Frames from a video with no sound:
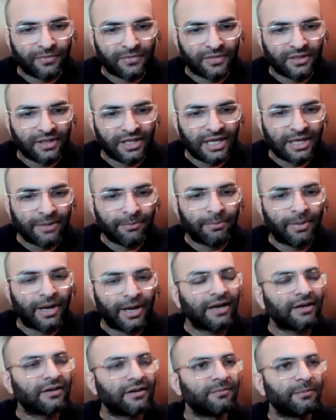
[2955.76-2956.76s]
the
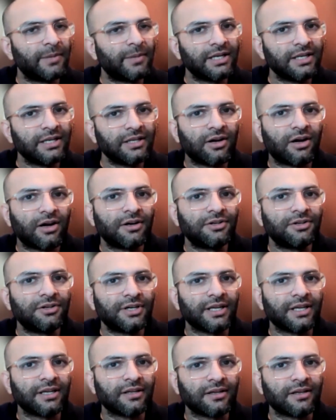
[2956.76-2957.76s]
impact of money
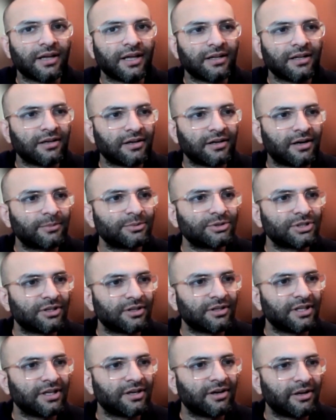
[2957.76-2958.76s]
laundering and corruption
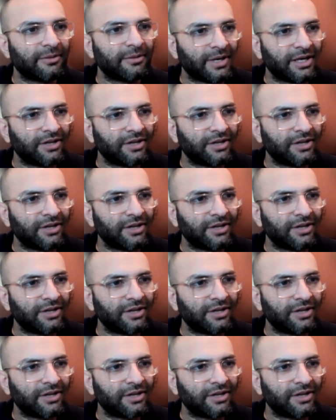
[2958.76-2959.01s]
on the economy?